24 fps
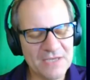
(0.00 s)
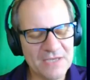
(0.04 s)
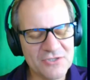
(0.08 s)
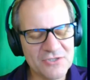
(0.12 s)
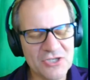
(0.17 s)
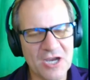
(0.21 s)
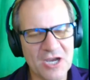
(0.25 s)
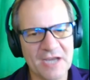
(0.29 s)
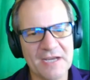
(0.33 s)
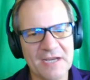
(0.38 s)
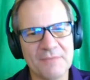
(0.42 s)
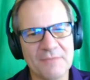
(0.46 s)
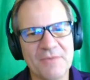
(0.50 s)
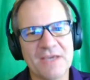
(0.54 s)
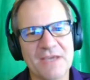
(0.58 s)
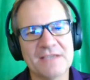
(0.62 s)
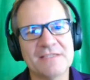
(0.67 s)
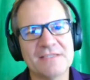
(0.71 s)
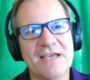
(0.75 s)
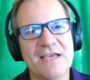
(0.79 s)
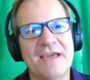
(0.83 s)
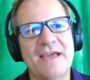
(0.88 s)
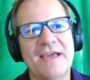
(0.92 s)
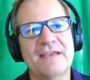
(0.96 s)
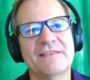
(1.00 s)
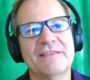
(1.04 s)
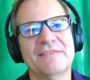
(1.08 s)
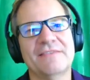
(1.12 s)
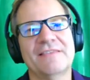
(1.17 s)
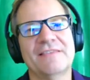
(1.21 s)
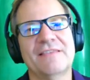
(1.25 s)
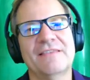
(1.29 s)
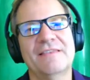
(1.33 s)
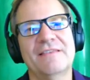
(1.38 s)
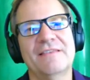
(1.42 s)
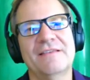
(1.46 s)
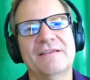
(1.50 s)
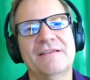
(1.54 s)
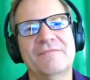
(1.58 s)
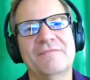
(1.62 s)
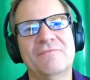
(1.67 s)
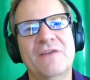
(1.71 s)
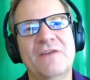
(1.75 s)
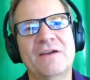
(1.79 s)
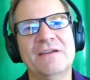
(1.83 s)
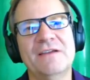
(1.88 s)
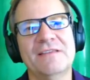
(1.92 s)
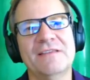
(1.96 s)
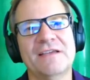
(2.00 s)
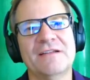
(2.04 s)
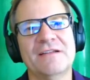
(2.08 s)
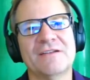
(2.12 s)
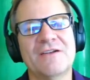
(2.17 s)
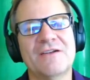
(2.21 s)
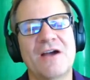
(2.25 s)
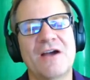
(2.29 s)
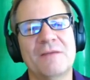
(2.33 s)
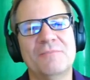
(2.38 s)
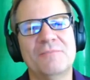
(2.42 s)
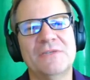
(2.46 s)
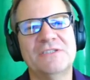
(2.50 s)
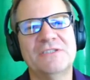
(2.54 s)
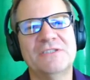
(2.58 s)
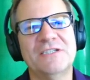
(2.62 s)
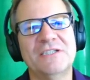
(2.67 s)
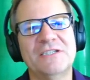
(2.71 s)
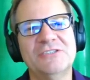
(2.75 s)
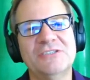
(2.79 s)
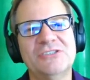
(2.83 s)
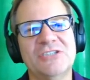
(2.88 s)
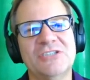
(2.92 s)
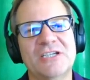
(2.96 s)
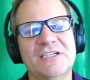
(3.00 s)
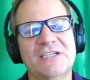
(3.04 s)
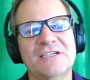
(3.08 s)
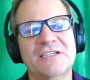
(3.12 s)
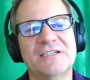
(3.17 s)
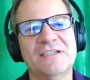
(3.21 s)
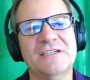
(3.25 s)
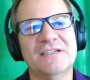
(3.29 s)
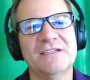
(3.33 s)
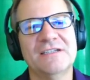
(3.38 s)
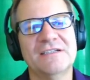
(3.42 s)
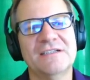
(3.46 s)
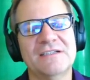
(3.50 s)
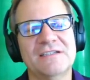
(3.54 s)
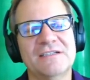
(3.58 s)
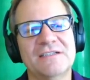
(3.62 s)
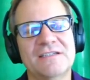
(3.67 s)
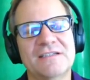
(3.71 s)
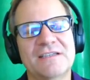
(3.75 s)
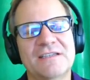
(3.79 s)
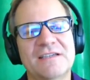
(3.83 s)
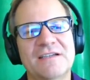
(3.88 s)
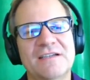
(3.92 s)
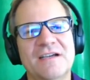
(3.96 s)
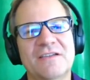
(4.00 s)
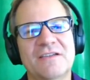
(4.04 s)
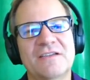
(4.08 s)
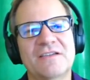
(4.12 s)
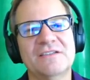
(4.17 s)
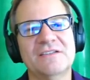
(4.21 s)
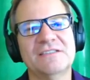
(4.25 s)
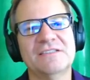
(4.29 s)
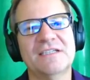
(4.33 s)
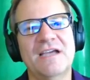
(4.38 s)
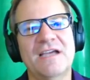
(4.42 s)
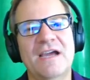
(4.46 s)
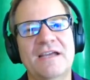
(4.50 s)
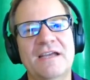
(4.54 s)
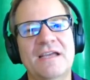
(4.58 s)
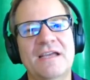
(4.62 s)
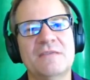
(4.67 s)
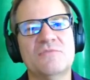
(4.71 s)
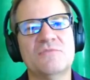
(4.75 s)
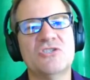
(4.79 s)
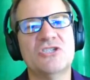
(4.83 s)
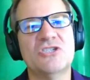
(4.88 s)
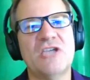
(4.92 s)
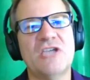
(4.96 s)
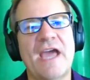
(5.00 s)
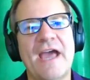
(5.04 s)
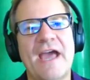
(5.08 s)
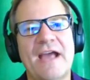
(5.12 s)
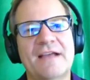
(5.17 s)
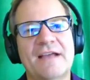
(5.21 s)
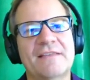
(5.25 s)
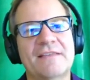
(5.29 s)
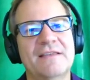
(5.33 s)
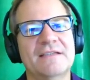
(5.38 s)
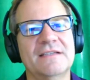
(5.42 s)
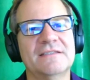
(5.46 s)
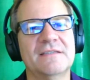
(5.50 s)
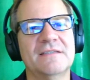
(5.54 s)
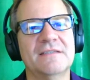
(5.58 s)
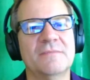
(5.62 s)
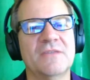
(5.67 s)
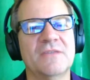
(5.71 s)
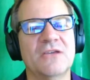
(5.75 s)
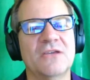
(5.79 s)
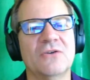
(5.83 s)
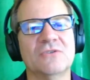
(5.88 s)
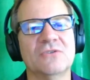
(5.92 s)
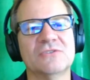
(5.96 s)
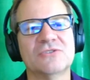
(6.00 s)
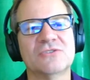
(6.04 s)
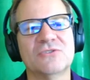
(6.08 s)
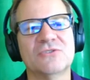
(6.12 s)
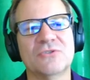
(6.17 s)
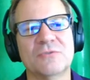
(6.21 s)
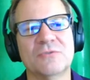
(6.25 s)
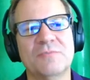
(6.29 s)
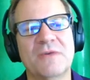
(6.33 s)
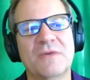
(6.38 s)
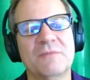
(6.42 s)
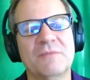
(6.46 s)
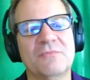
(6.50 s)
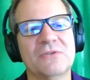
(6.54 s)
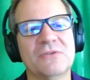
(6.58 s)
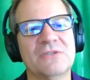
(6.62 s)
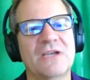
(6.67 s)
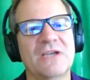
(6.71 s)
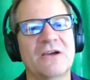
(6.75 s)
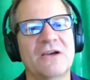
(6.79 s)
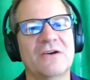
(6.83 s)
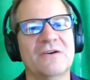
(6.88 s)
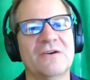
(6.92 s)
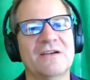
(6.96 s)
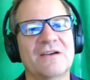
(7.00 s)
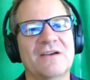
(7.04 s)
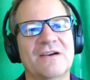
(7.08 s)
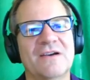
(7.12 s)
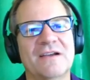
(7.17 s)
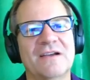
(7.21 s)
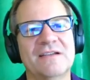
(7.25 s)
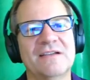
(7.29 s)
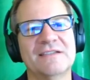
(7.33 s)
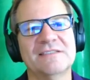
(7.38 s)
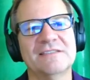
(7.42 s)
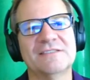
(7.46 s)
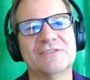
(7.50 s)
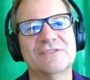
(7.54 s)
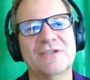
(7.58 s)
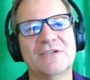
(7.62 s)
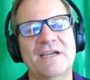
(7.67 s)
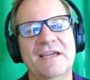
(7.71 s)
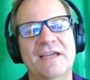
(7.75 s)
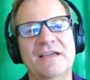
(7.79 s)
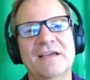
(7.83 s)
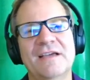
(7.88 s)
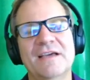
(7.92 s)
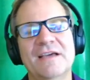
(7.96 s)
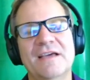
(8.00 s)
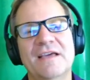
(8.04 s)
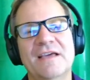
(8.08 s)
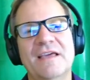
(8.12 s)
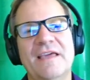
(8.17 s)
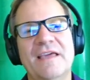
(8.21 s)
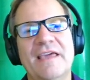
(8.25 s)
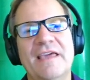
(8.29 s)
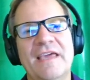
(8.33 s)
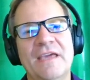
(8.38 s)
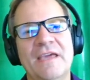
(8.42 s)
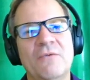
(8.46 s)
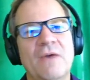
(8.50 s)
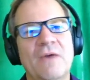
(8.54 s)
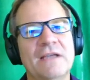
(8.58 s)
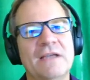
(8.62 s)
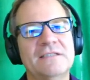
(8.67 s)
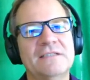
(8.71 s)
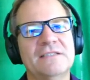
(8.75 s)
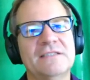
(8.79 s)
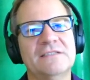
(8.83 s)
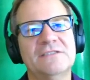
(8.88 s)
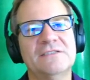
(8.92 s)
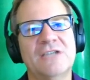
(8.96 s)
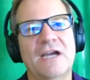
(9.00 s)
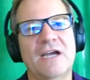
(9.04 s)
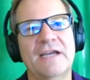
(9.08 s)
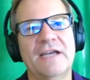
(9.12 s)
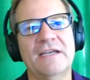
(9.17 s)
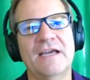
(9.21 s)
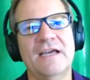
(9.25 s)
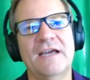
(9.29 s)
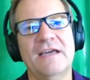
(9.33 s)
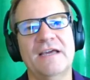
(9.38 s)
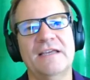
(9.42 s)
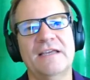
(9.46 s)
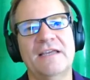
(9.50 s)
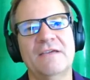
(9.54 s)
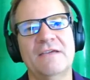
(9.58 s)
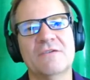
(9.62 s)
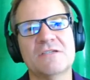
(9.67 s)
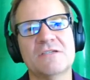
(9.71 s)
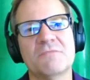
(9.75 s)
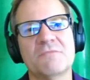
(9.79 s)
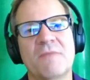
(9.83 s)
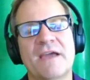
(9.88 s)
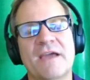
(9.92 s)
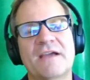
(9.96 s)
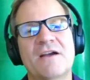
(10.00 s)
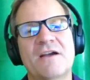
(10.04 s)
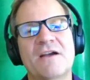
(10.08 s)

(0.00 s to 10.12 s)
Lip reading: China because I had very little competition. There's a guy named Shaq that some of the old school people know in our industry. Yeah. He went to China and he was my